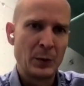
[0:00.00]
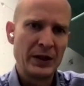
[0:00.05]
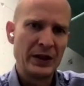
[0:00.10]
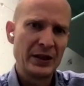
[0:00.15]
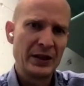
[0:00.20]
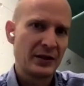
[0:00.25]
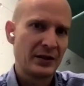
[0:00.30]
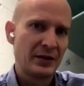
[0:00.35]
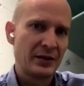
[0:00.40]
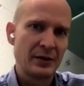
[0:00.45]

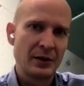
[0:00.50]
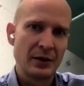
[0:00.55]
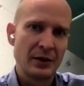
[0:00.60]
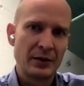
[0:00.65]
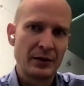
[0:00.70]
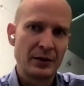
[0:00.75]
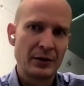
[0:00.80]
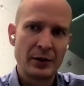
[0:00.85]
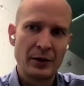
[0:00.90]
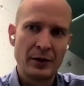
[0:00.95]
which is not
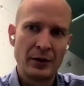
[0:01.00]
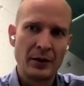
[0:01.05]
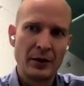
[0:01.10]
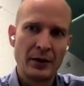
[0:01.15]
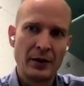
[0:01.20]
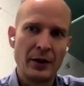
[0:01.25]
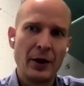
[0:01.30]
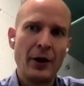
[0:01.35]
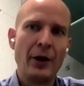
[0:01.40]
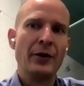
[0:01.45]
un
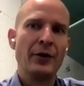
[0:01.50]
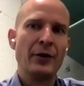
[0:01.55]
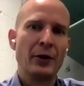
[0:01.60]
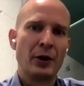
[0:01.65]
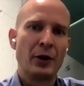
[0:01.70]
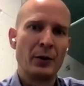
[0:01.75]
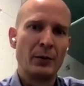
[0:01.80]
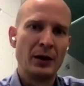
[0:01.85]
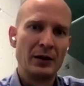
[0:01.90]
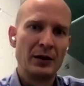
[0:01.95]

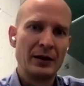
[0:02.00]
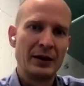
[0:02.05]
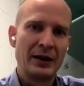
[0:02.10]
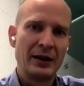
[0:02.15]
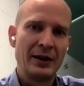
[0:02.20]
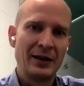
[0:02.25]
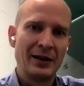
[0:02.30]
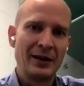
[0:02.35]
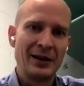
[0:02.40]
unnormal in,